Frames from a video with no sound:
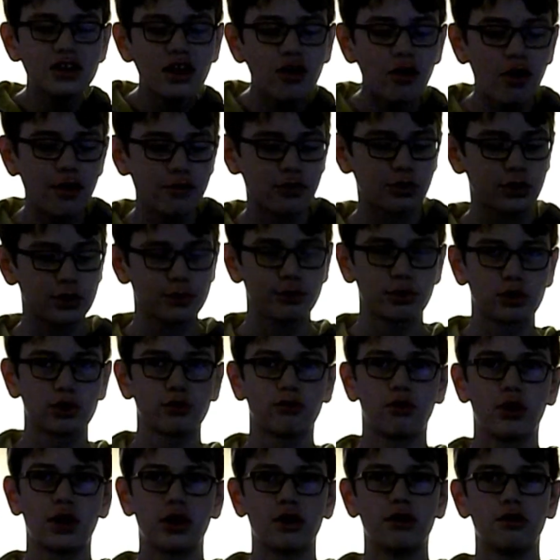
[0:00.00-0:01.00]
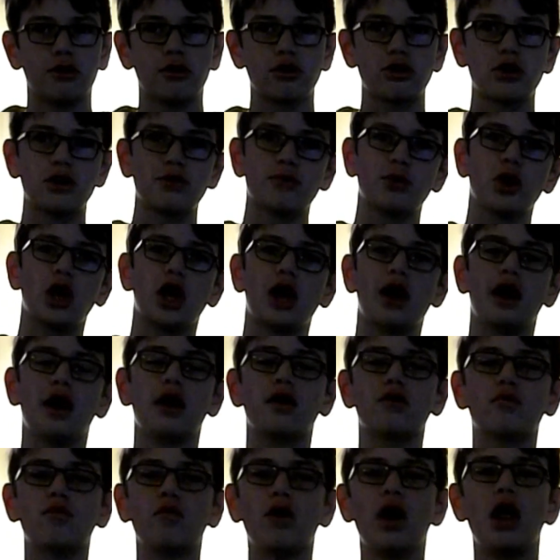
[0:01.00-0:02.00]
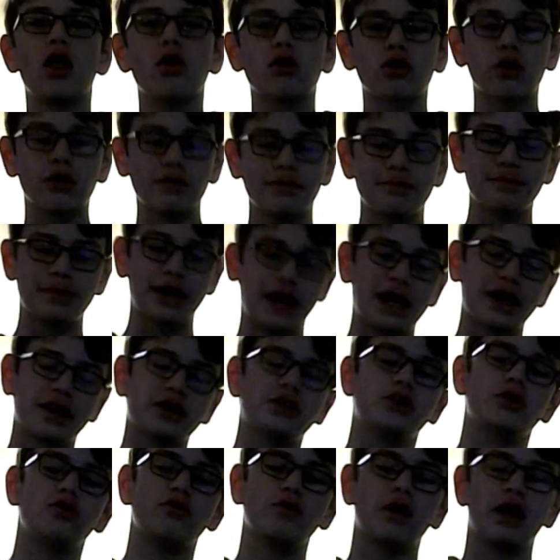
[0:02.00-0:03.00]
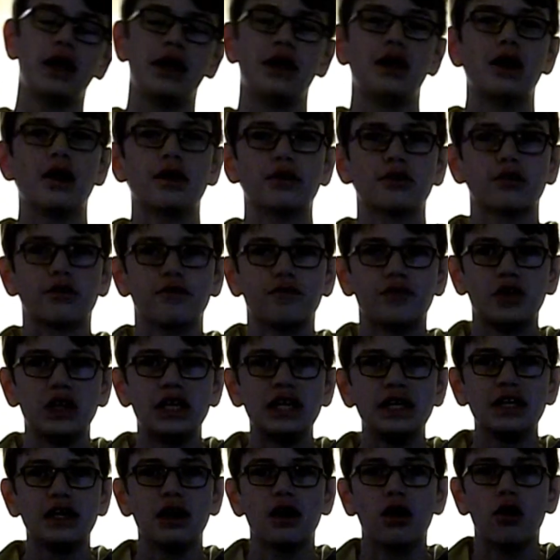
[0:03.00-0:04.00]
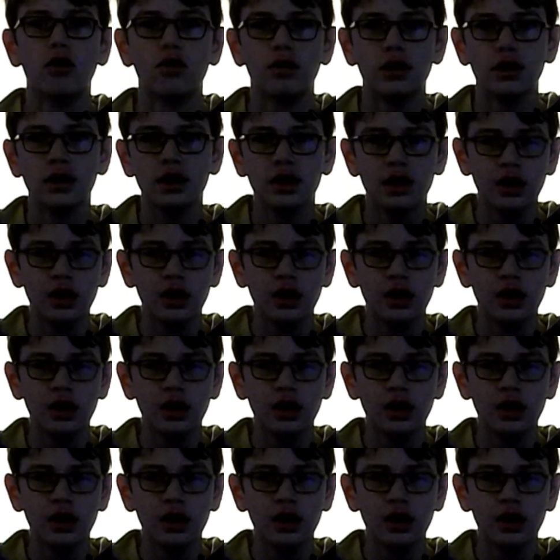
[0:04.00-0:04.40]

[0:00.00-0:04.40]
Hello, I'm Zebra and the one and only Zebra, and welcome back to another video.